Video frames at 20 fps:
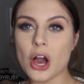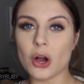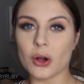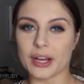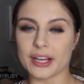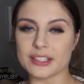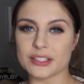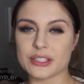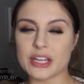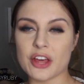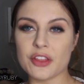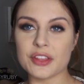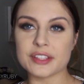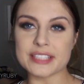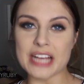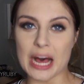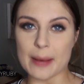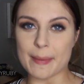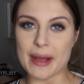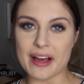Okay, so now that the
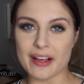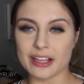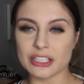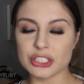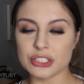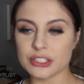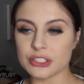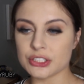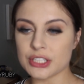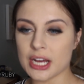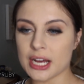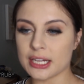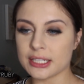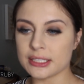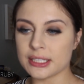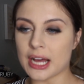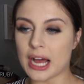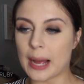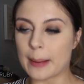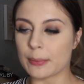top eyelashes are
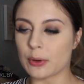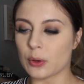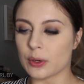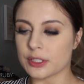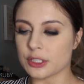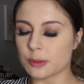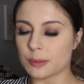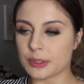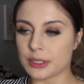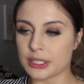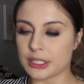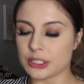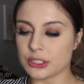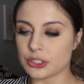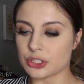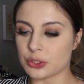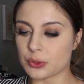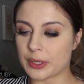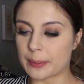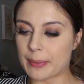done, I'm going to be
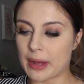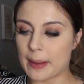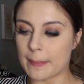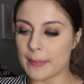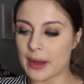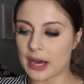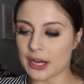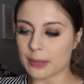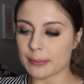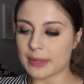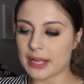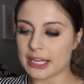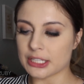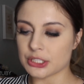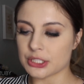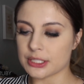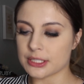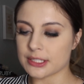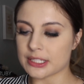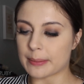doing my bottom
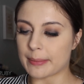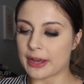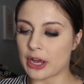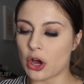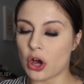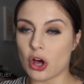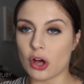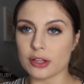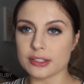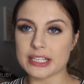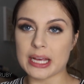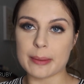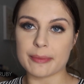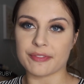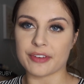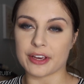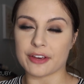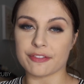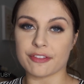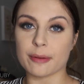lashes, and my all-time
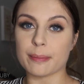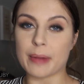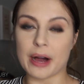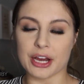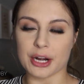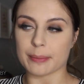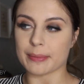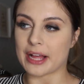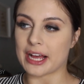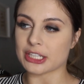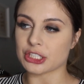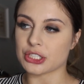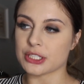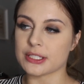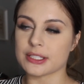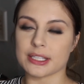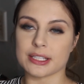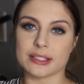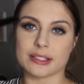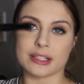fave for bottom
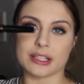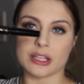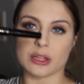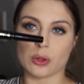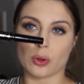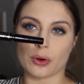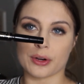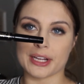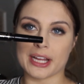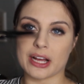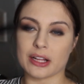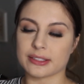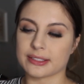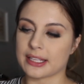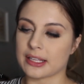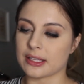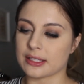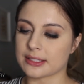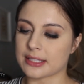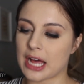lashes is the L'Oreal
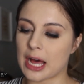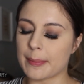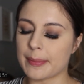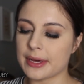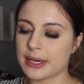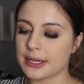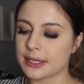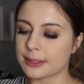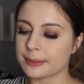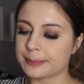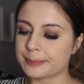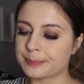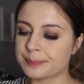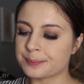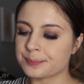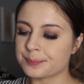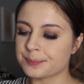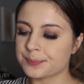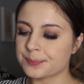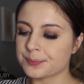Telescopic.
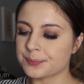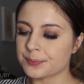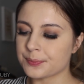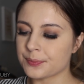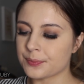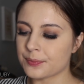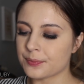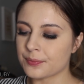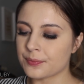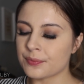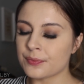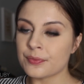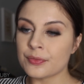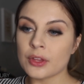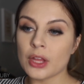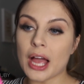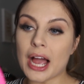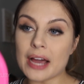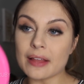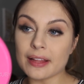
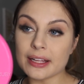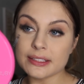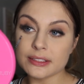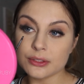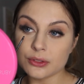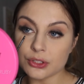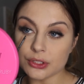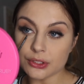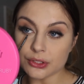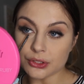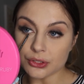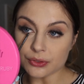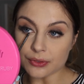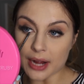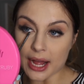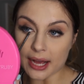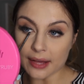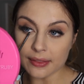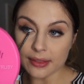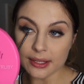I like to just
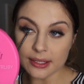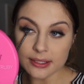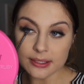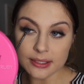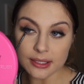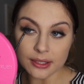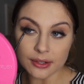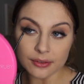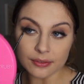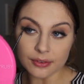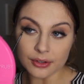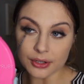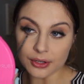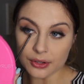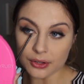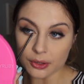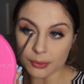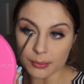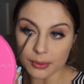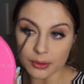drag this in a
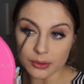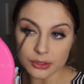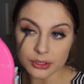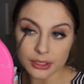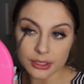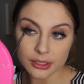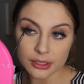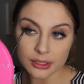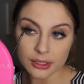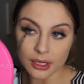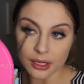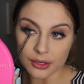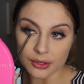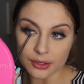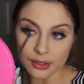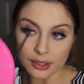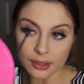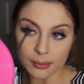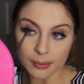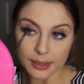vertical motion
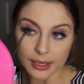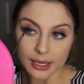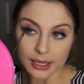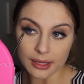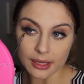underneath my